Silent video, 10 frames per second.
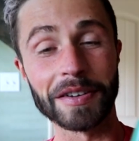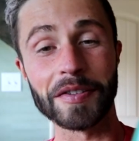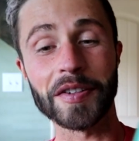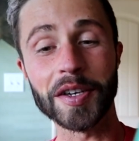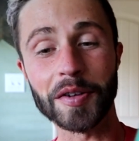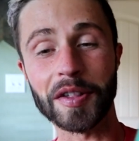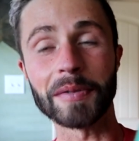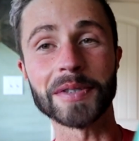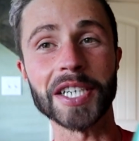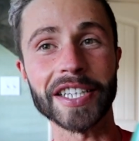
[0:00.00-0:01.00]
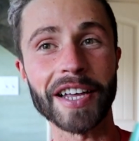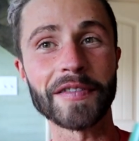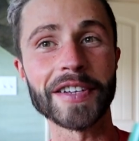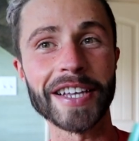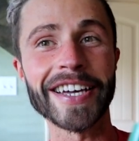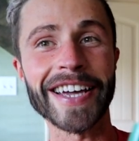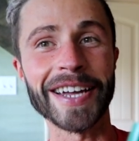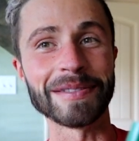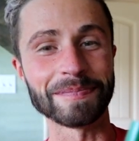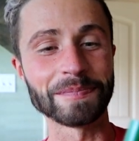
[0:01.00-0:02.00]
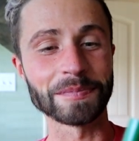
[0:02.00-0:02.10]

See you, SipCha, definitely again.